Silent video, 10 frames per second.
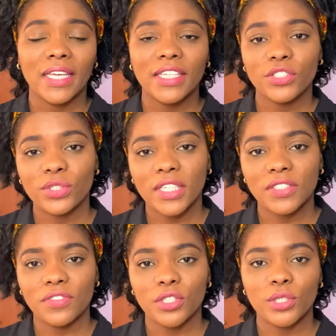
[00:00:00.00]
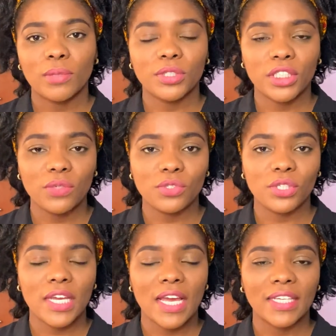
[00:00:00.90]
In today's video, I'll be sharing with you
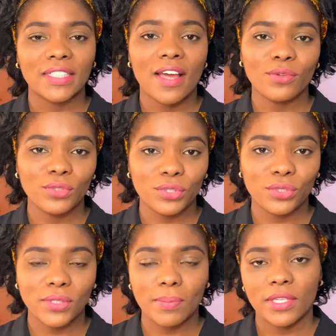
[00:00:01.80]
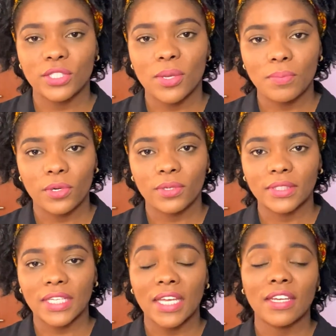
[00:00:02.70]
guys how to use benzoyl
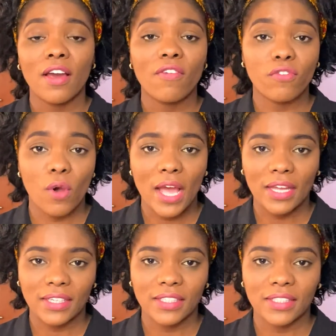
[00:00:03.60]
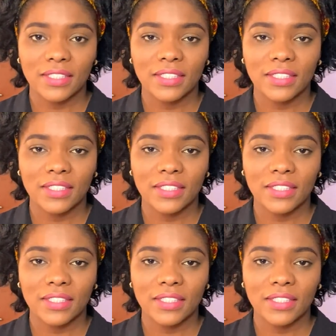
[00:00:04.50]
peroxide for acne.